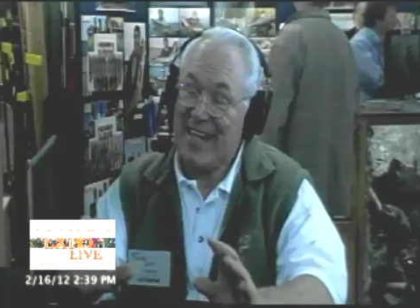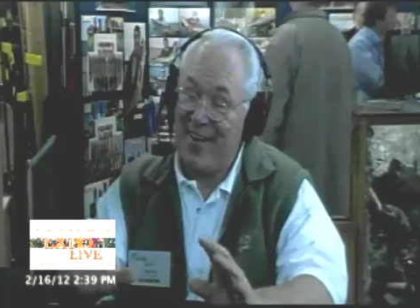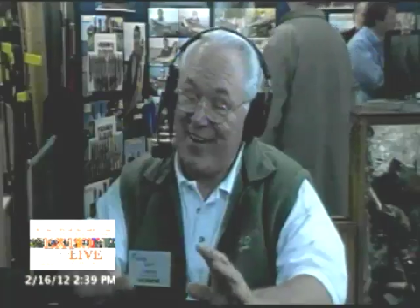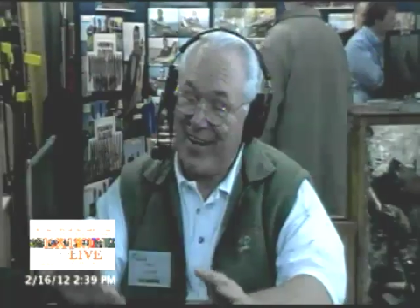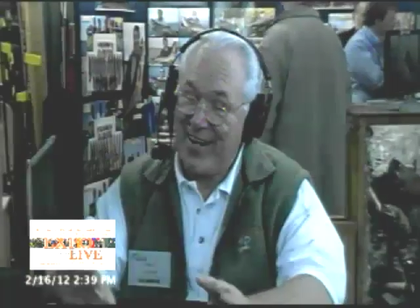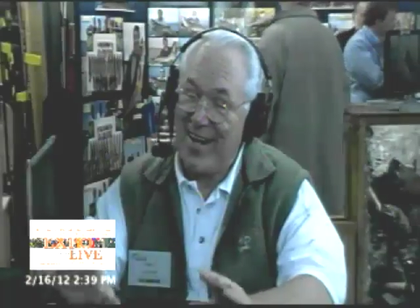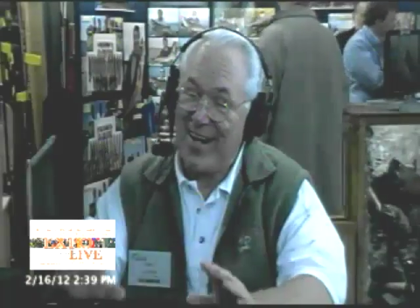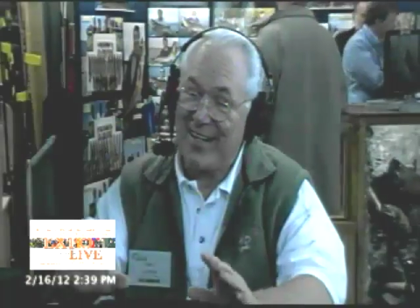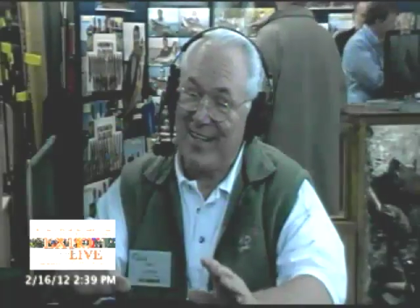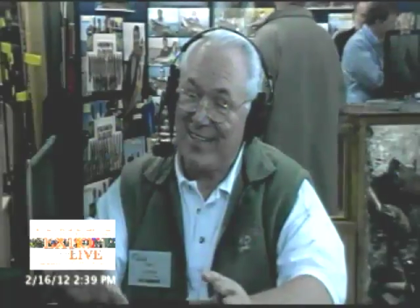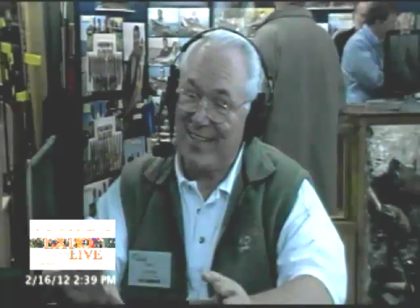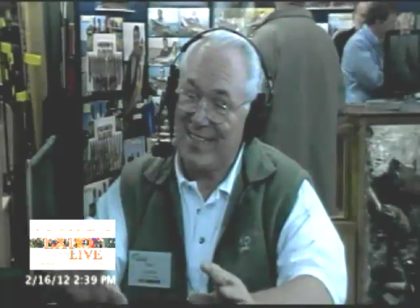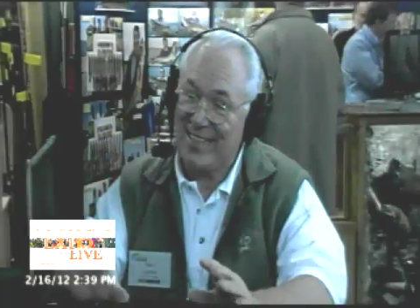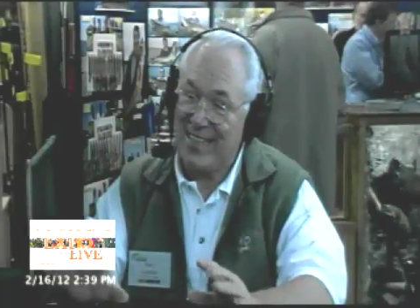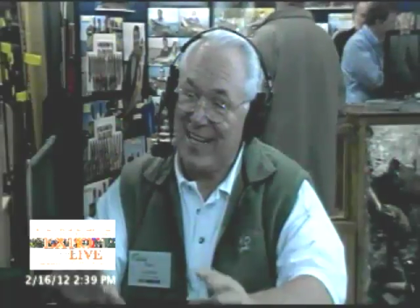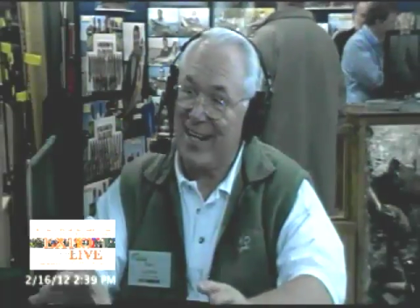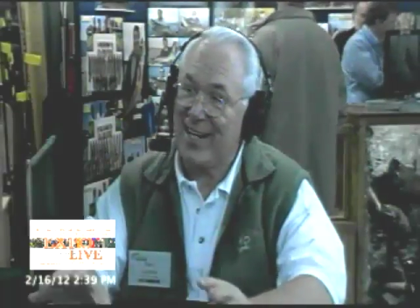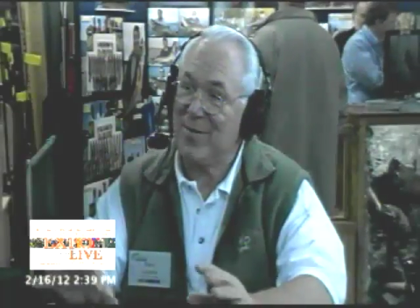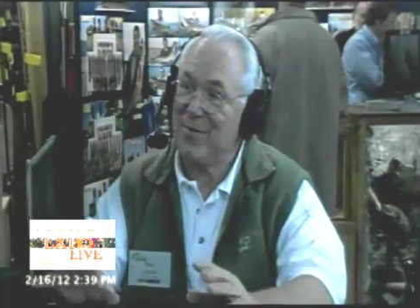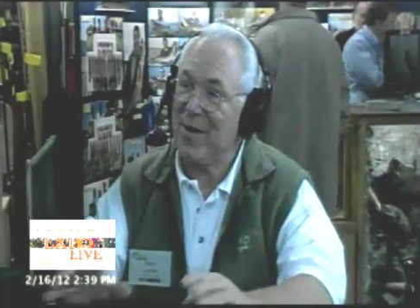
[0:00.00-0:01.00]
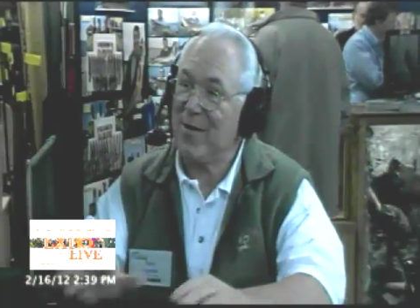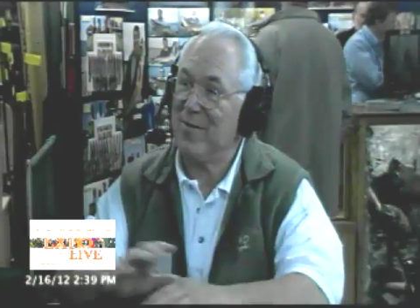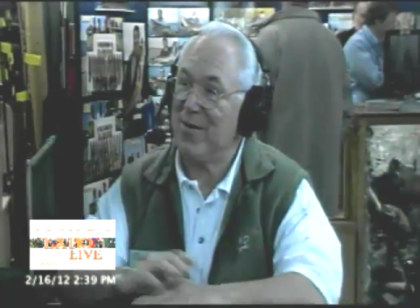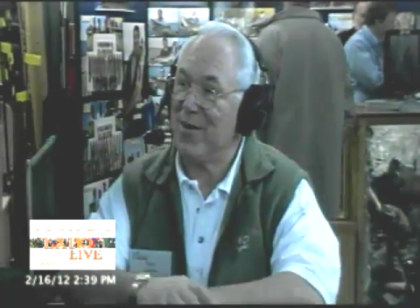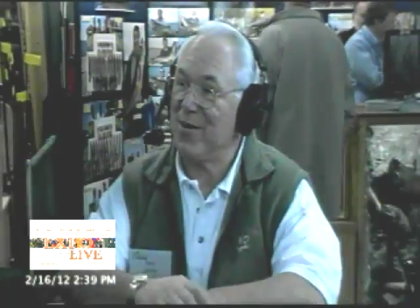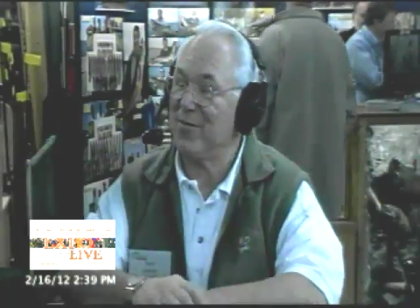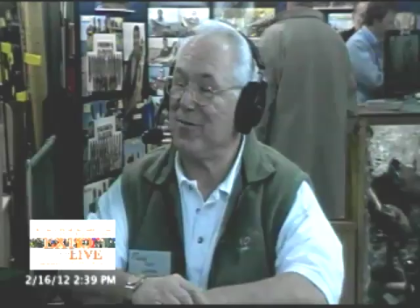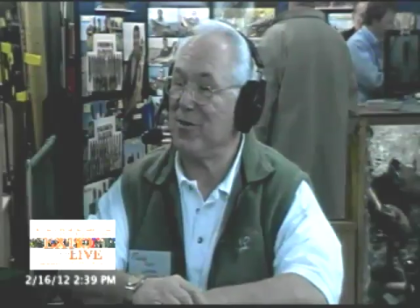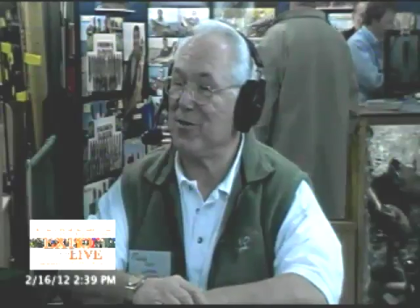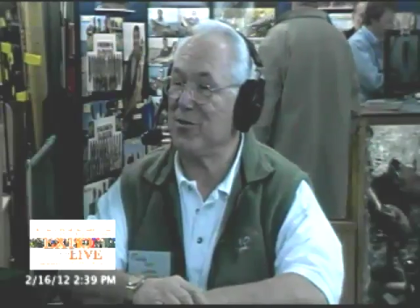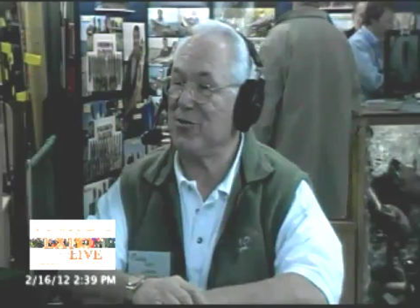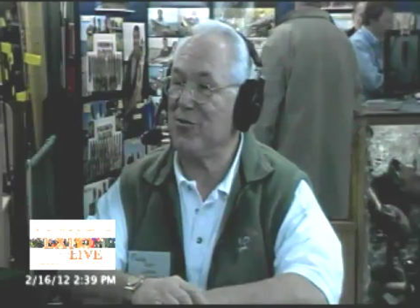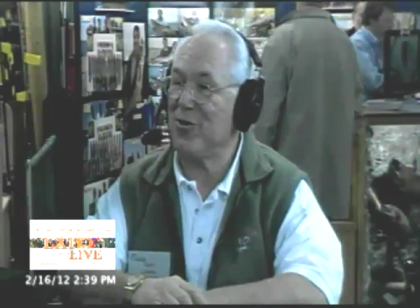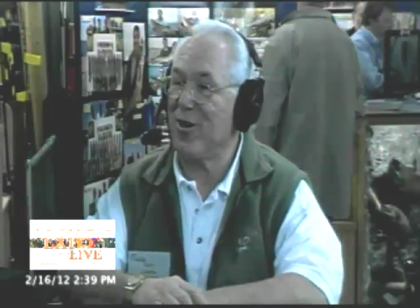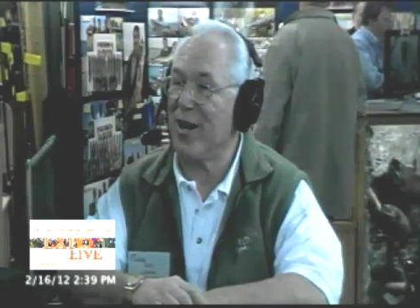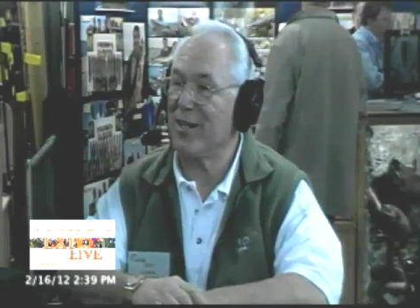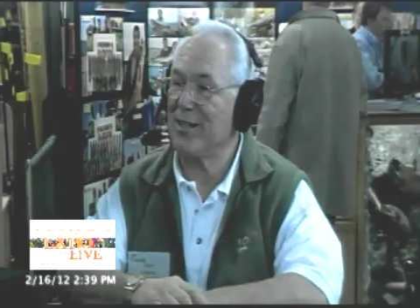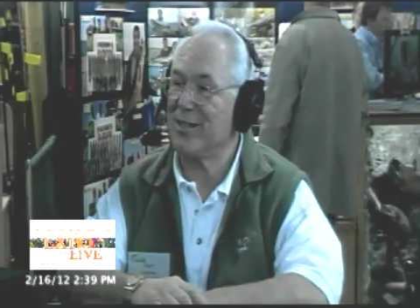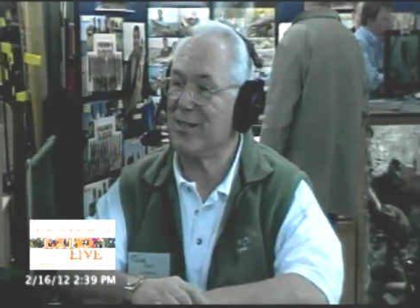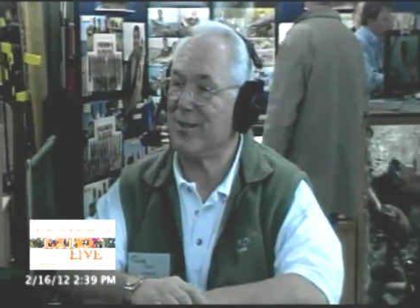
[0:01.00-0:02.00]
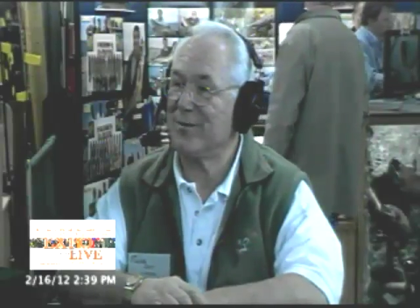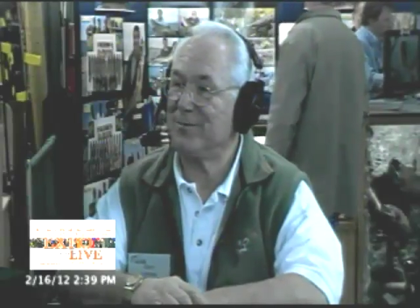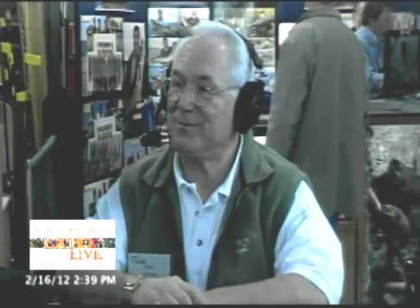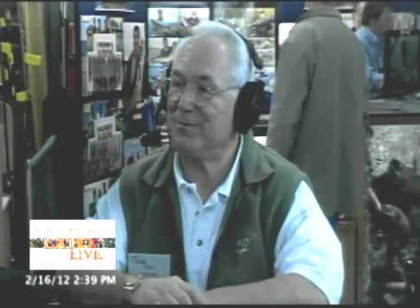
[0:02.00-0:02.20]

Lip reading: I got into selling my very first rods.